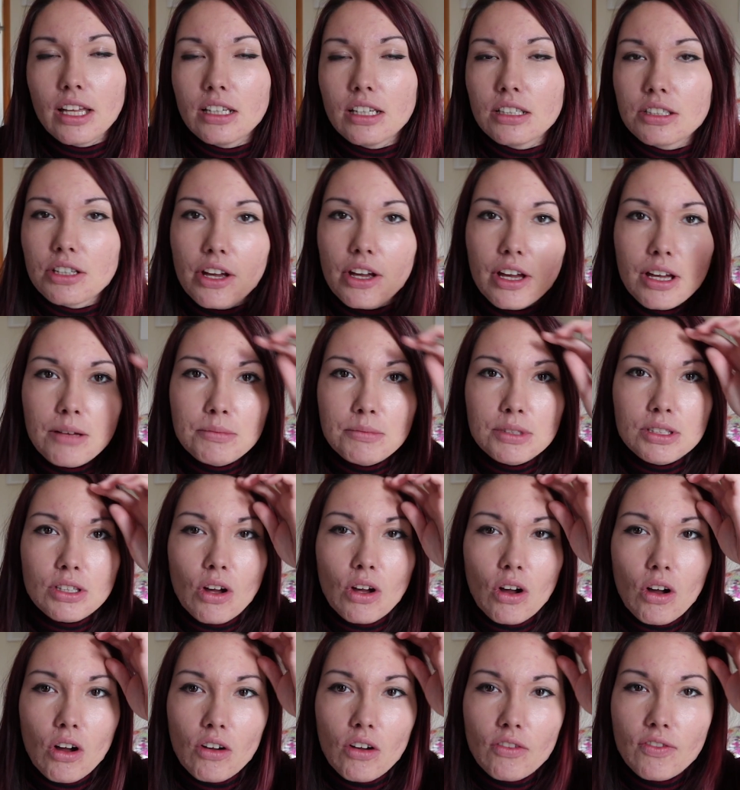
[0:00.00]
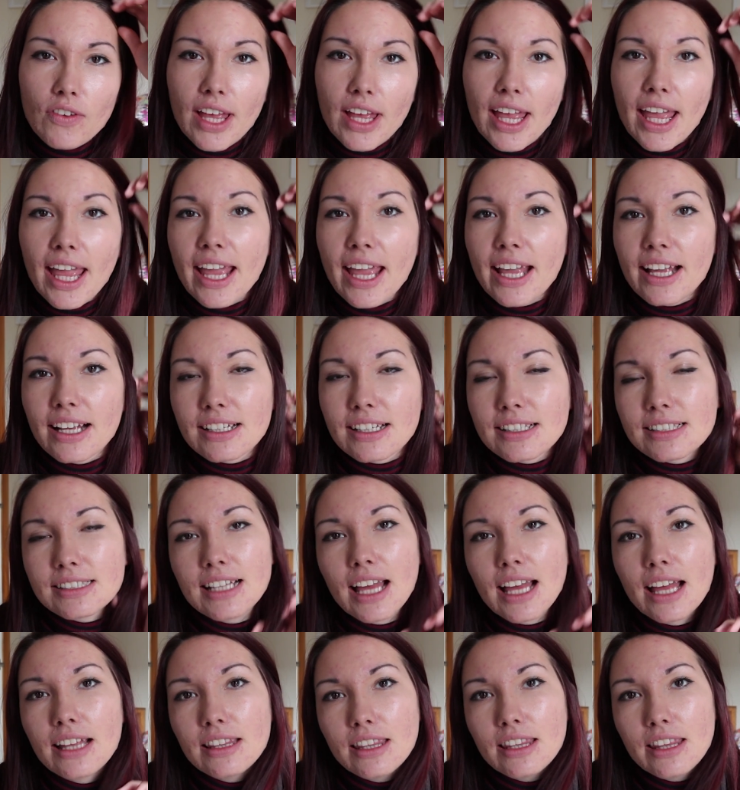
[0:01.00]
In terms of inks
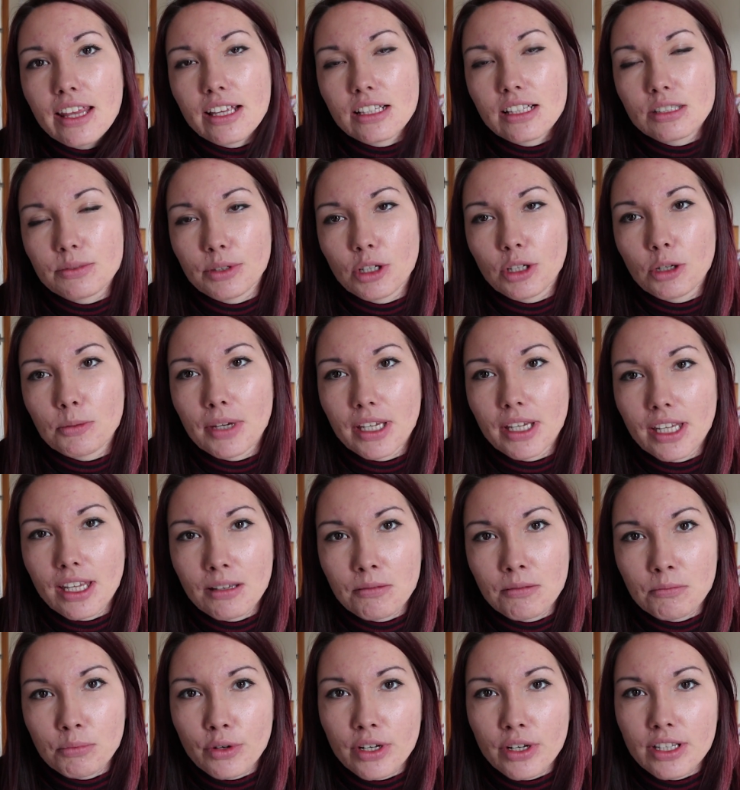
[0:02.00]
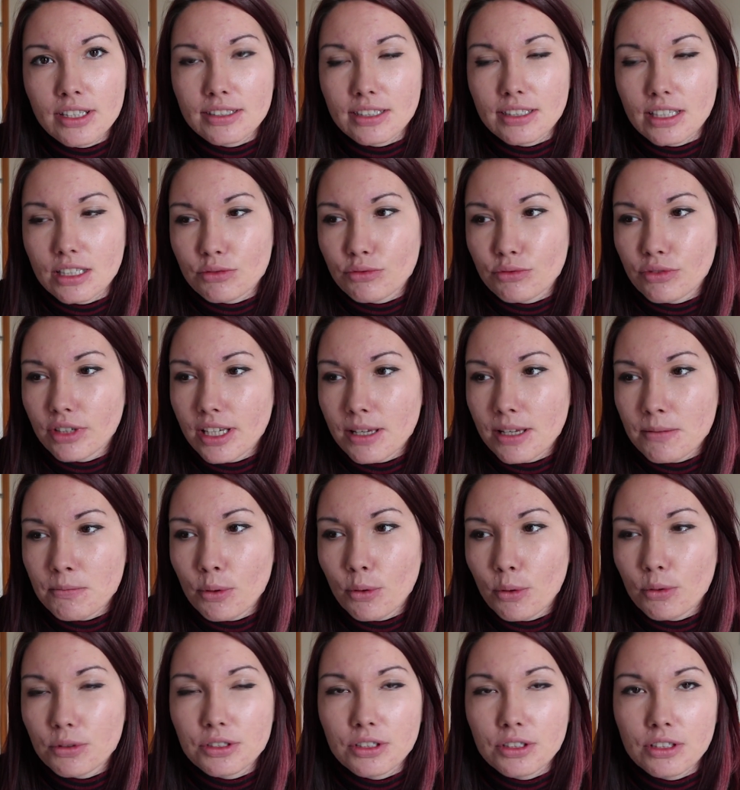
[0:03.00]
and things when you're making prints, it's really
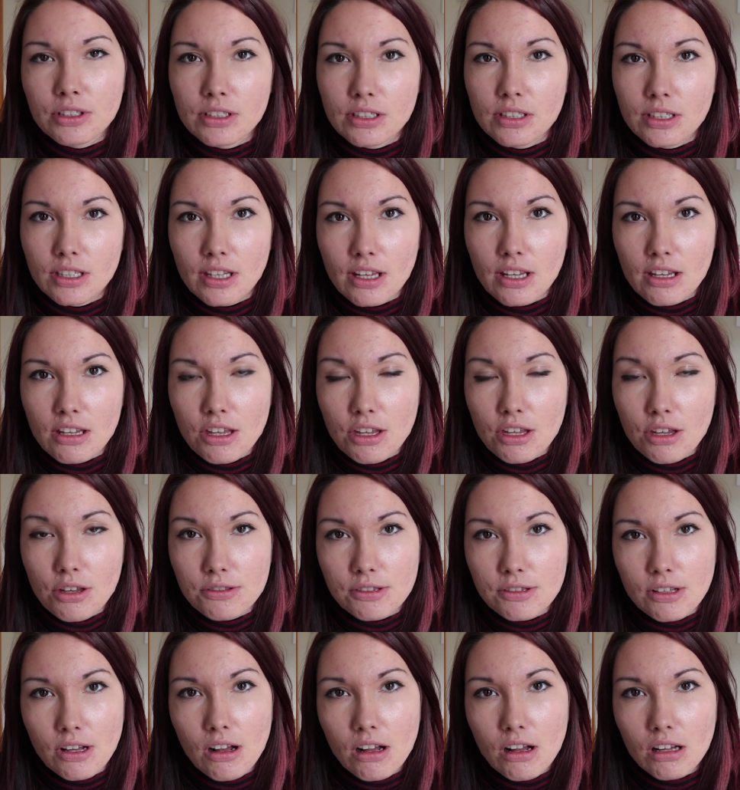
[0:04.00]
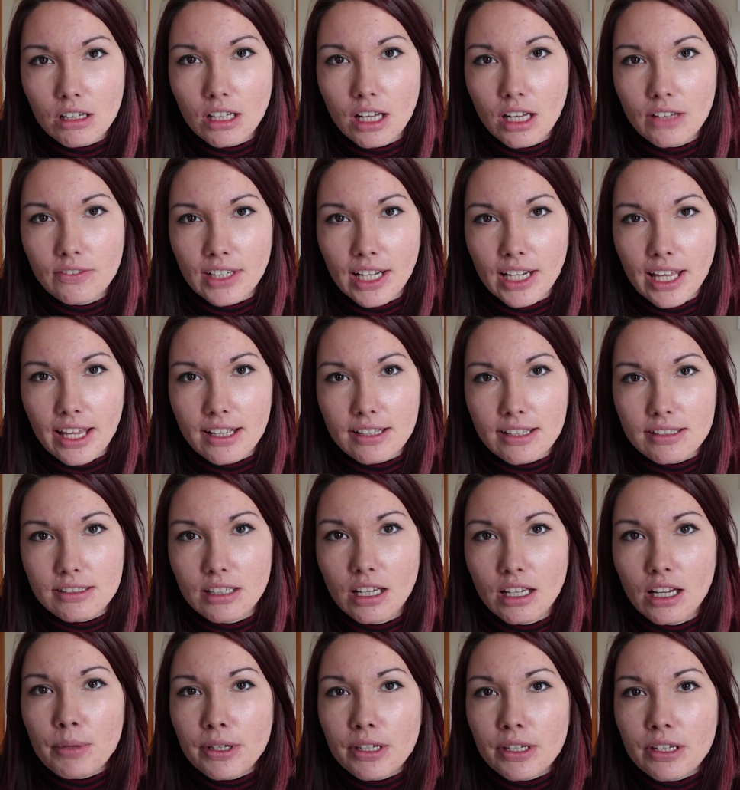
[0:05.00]
important that you use archival
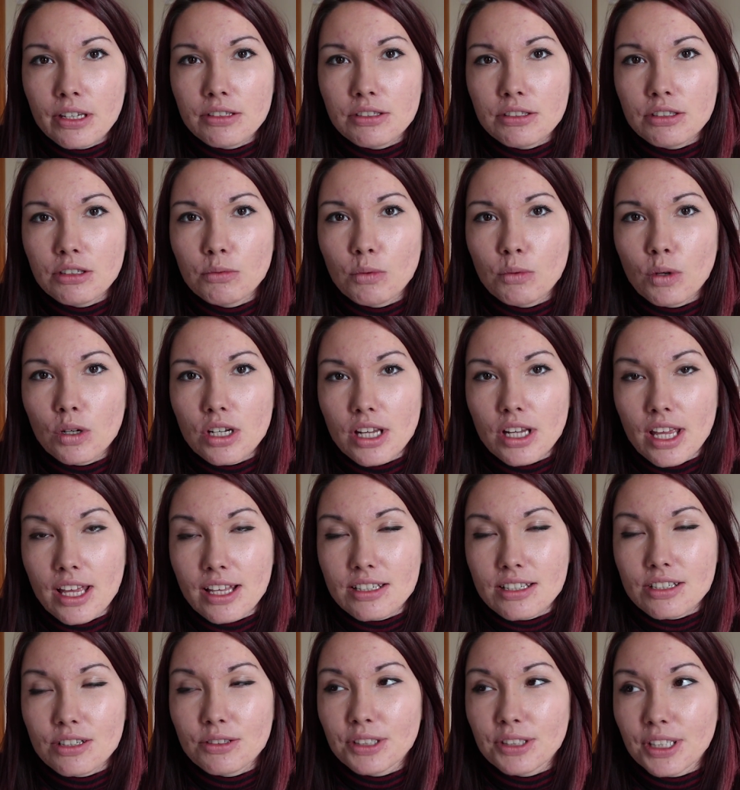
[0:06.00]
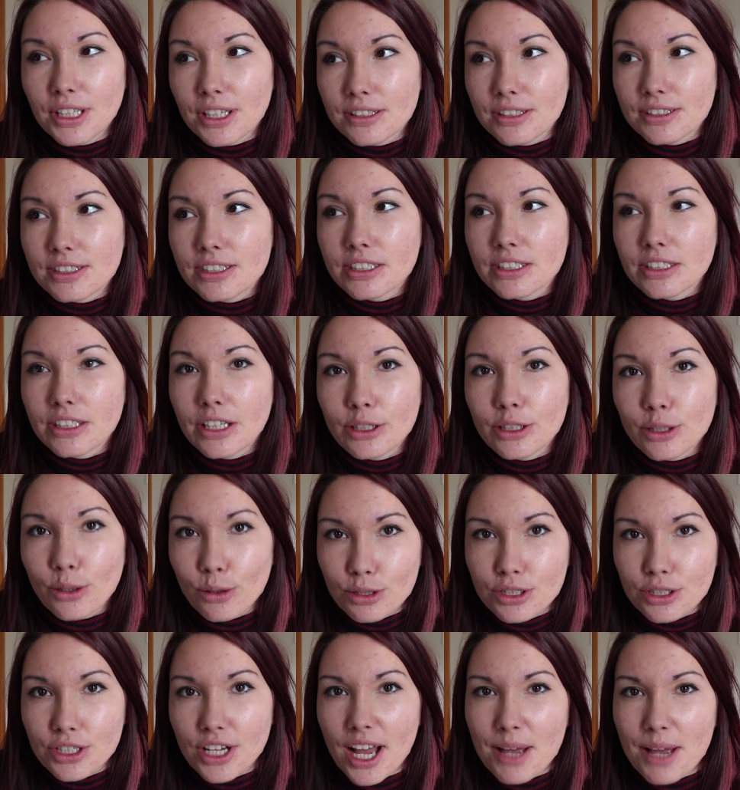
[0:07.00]
inks because you want it to last a
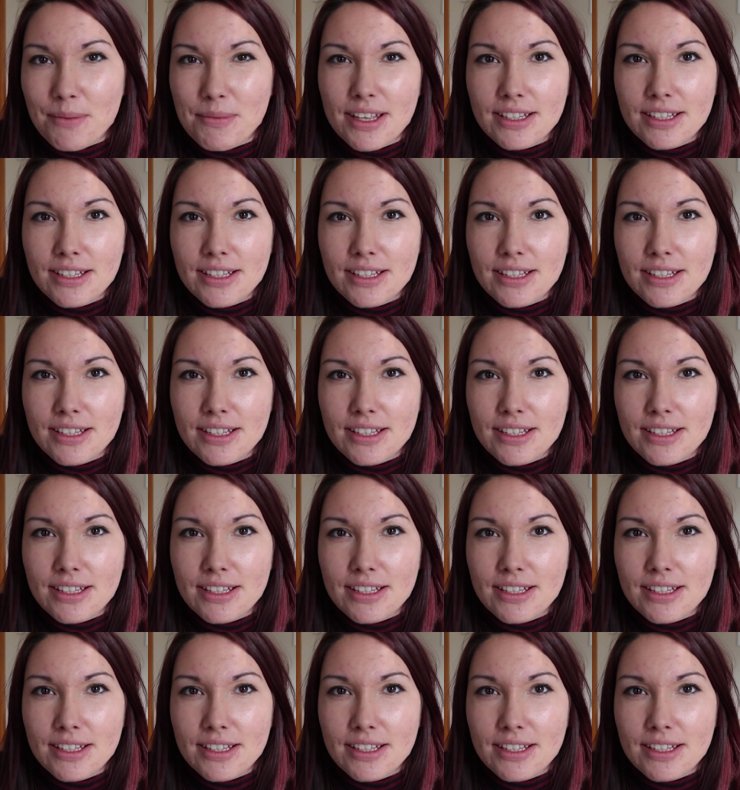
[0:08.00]
long time.